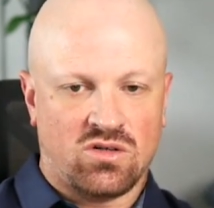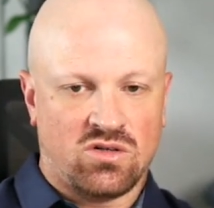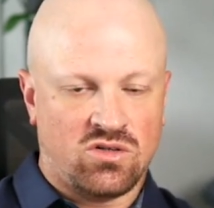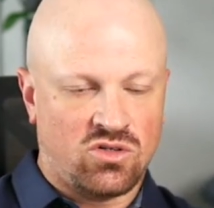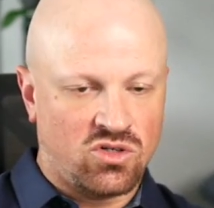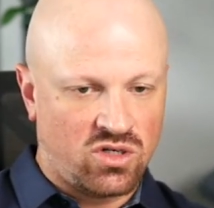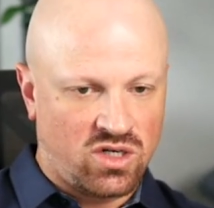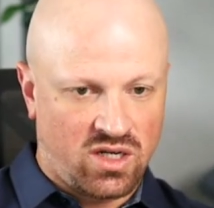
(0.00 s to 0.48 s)

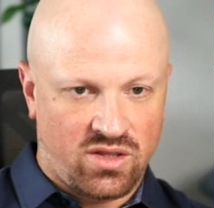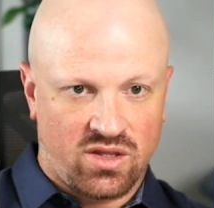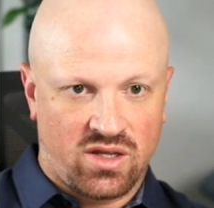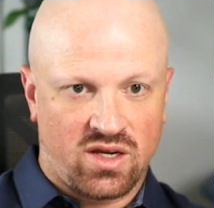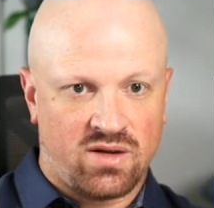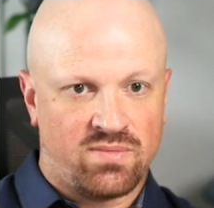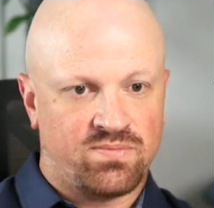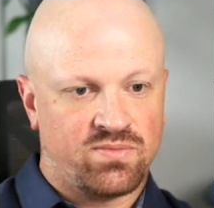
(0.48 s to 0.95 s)
good on
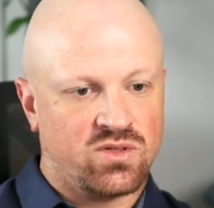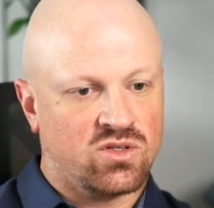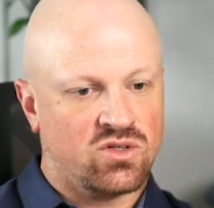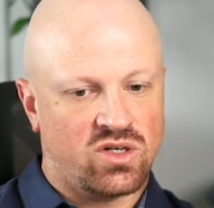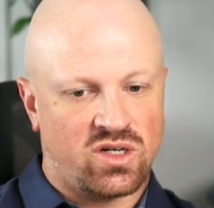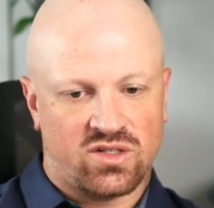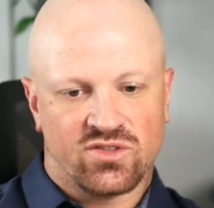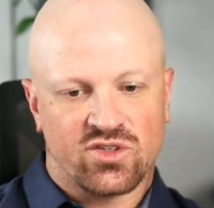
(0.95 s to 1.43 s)
them, good
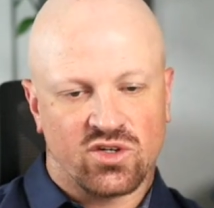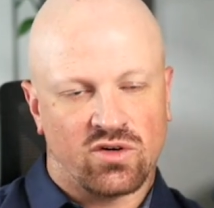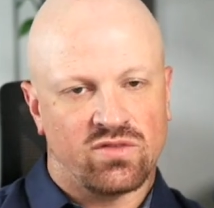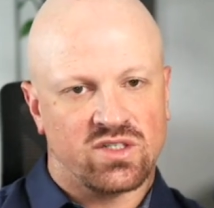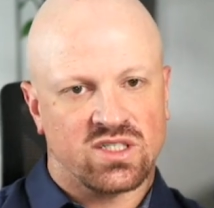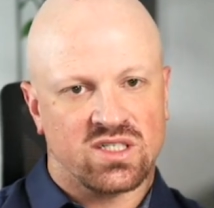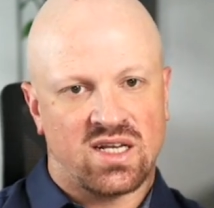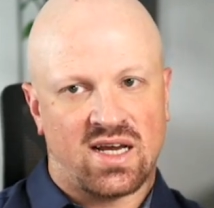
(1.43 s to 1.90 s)
on
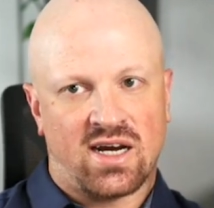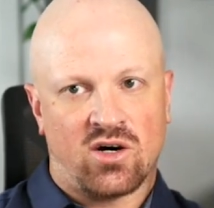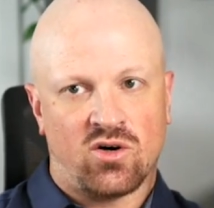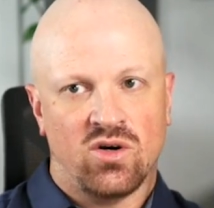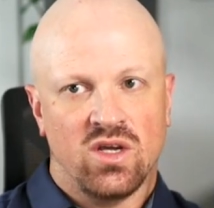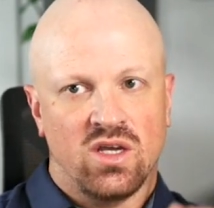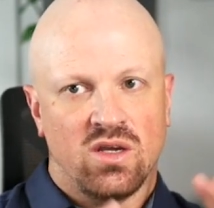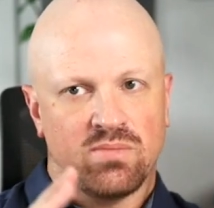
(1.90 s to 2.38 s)
ServiceNow.
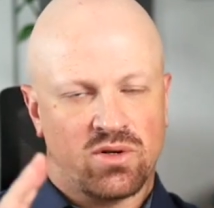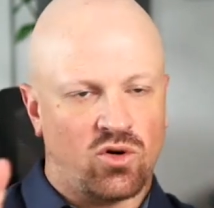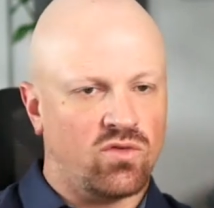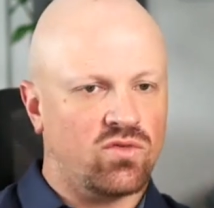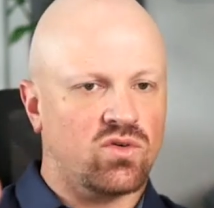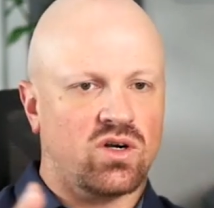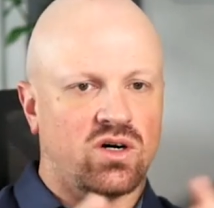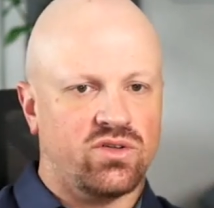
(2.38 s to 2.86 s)
But
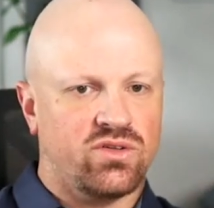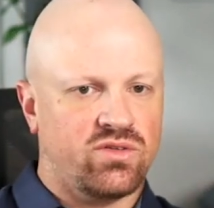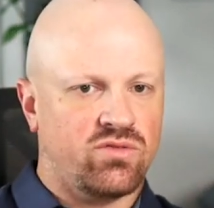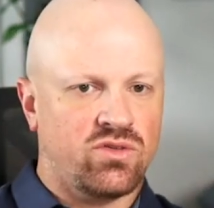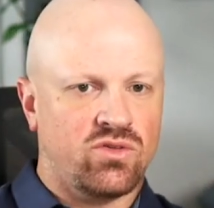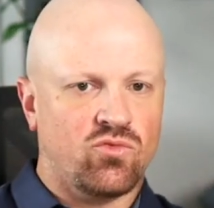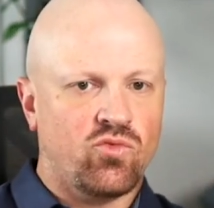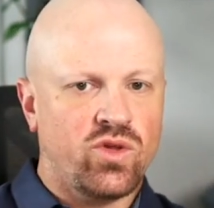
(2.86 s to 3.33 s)
overall,
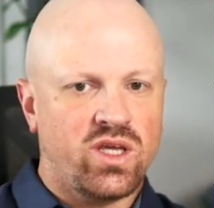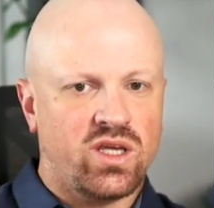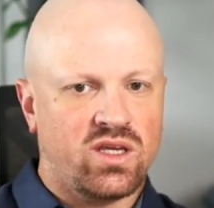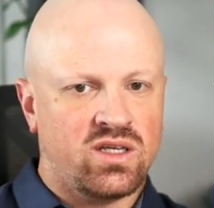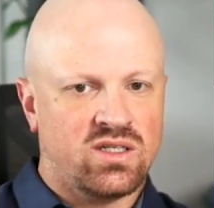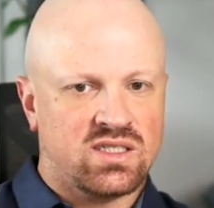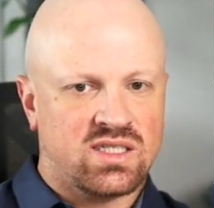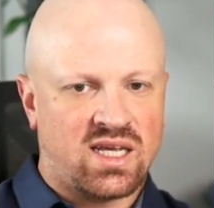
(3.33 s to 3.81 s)
the week
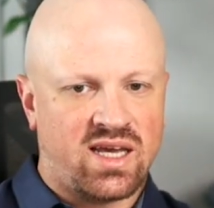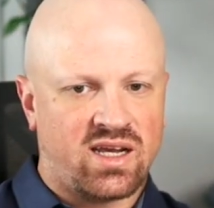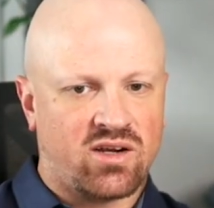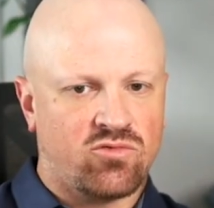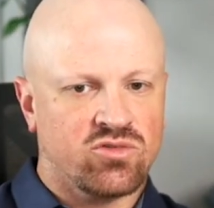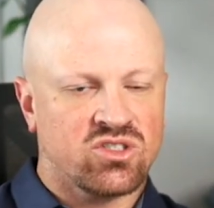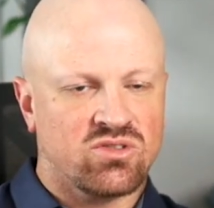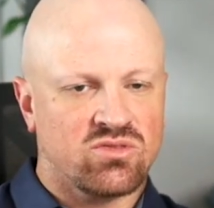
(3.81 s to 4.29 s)
in tech
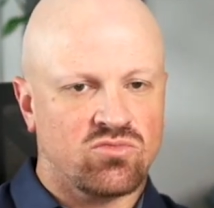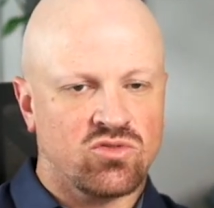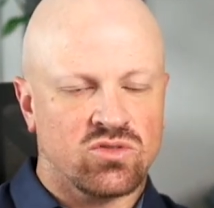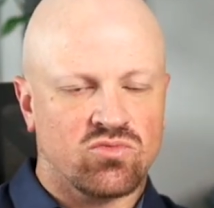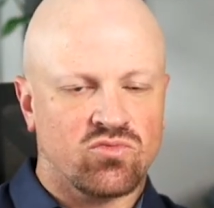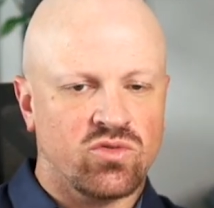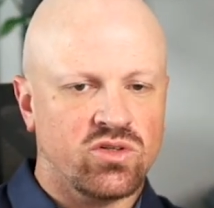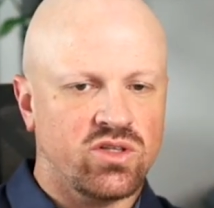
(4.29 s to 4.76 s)
was
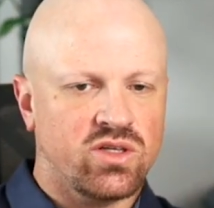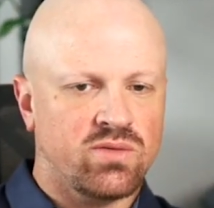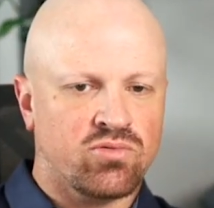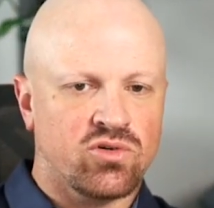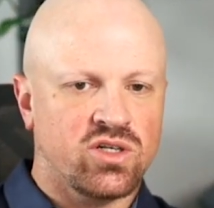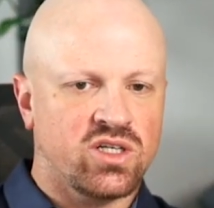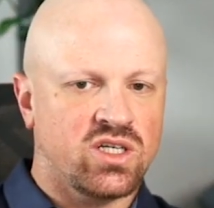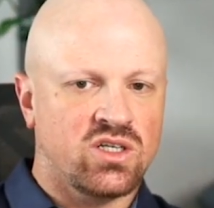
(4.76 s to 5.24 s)
really
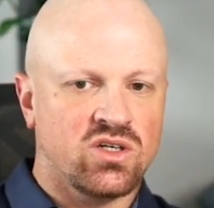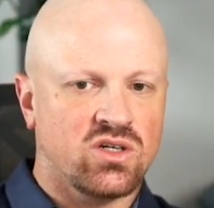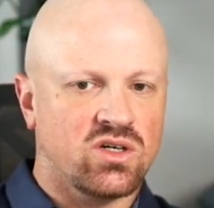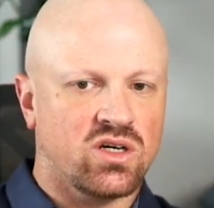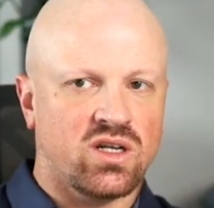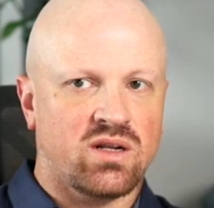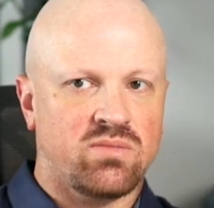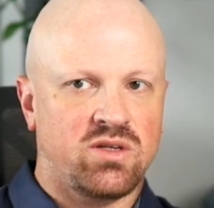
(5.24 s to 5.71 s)
pretty
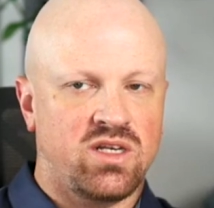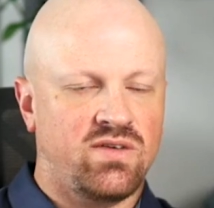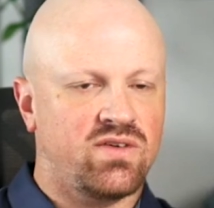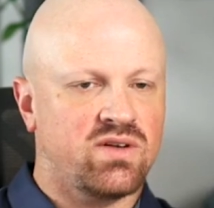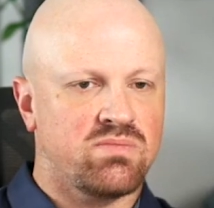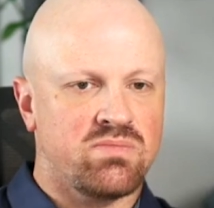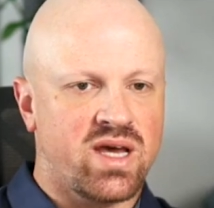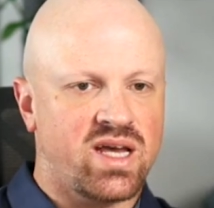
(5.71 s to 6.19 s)
good. I mean,
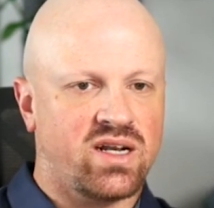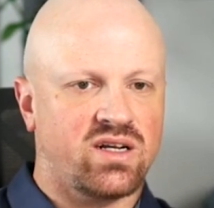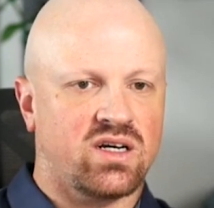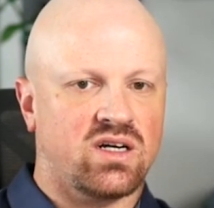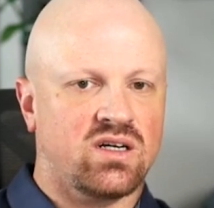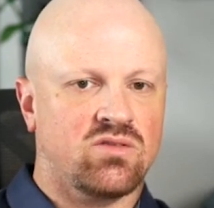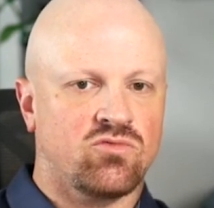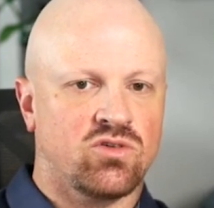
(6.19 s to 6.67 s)
even Meta,
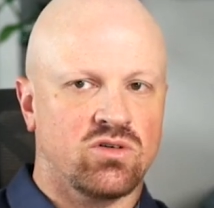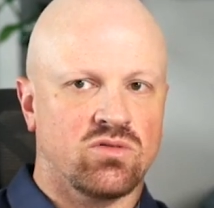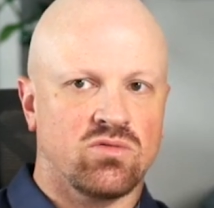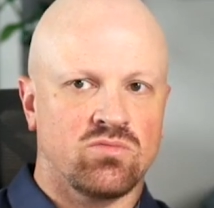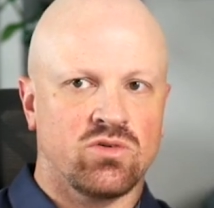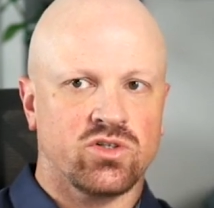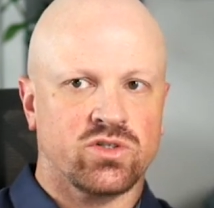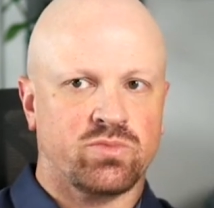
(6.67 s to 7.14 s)
where
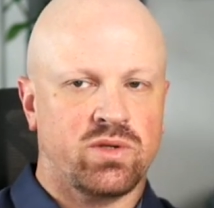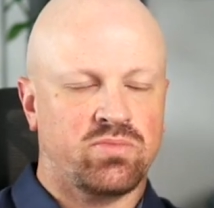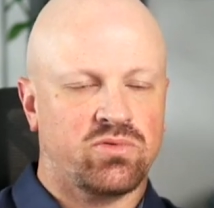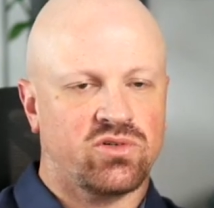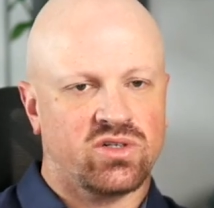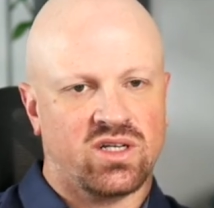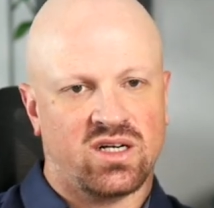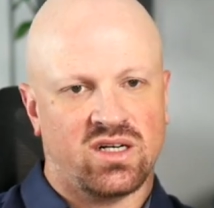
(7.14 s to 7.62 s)
most people
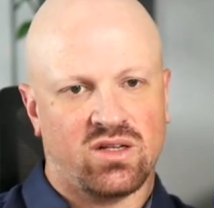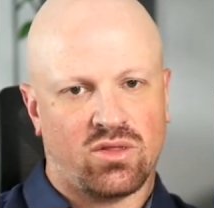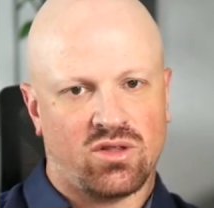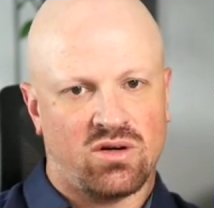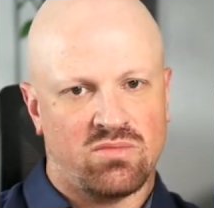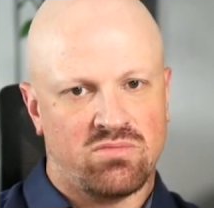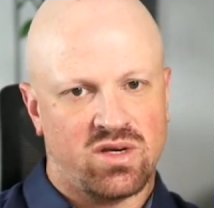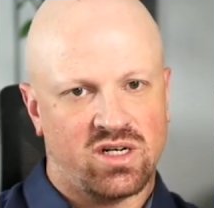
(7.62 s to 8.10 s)
had kind of
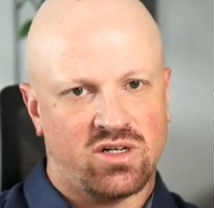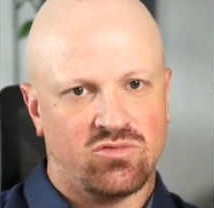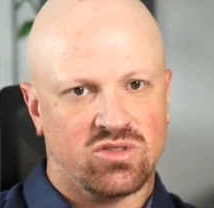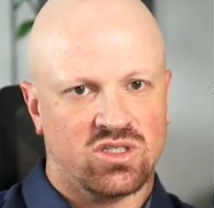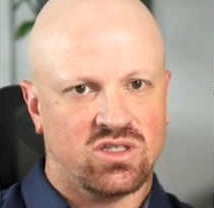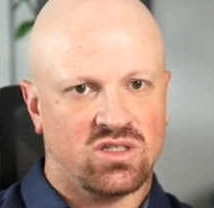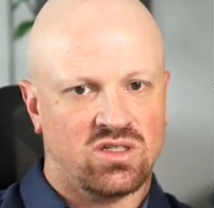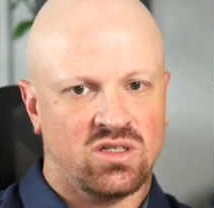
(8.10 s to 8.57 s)
thought Meta was
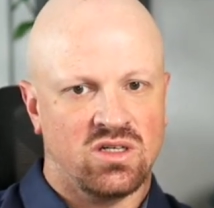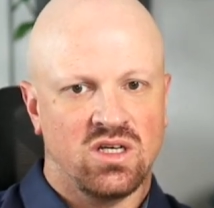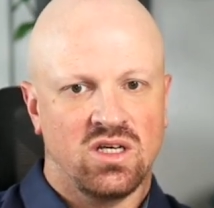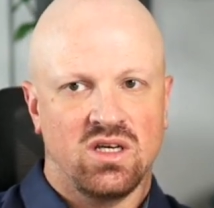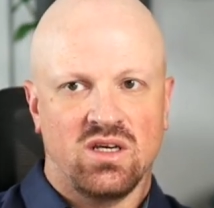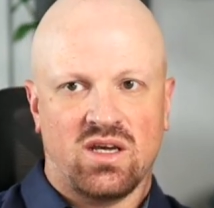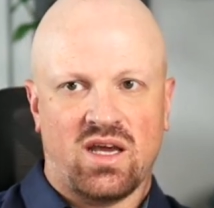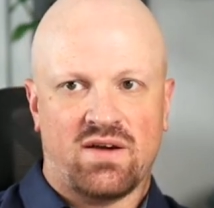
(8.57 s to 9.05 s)
going to
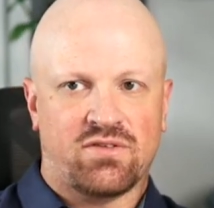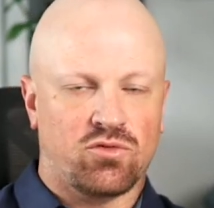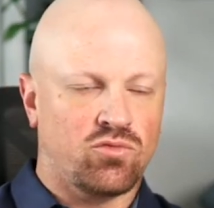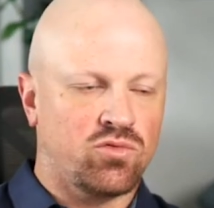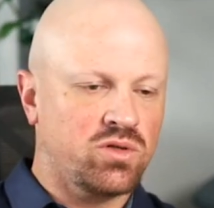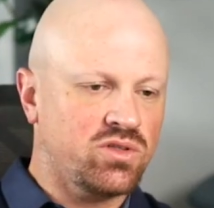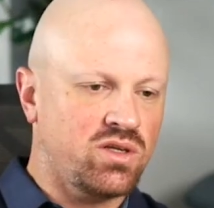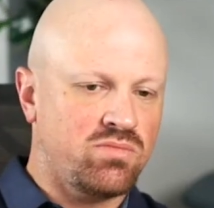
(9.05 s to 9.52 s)
have a
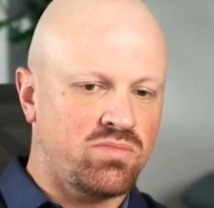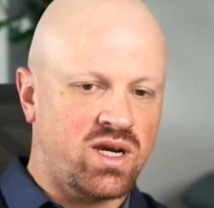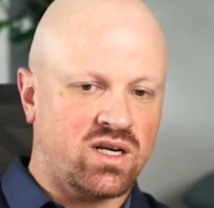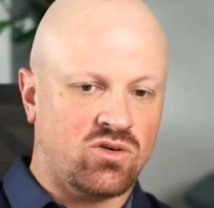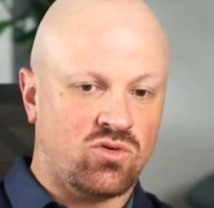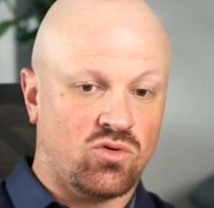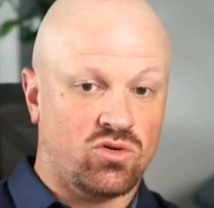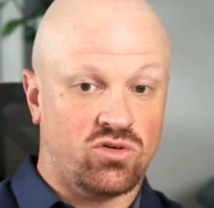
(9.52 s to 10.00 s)
really bad
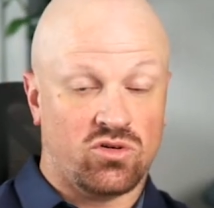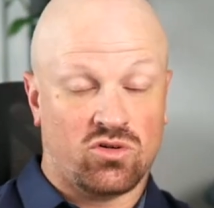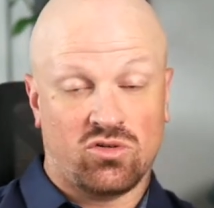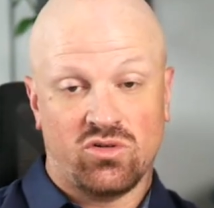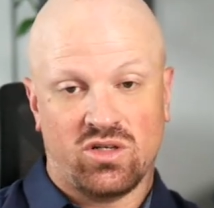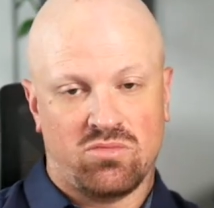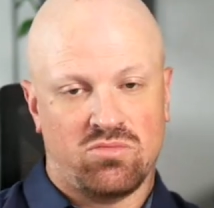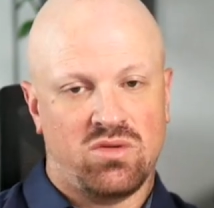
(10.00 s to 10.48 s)
quarter,
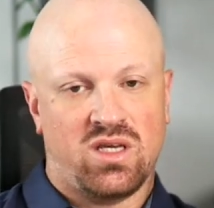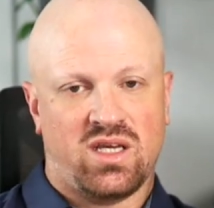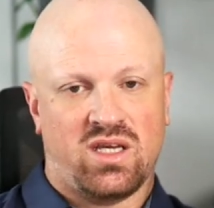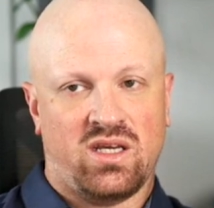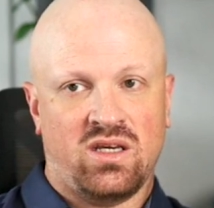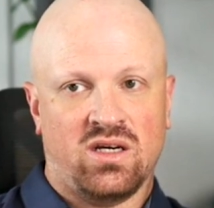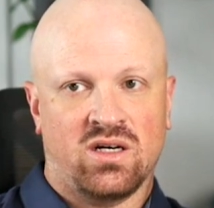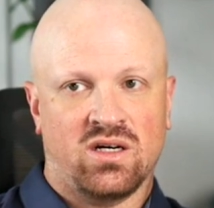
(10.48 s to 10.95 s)
including me,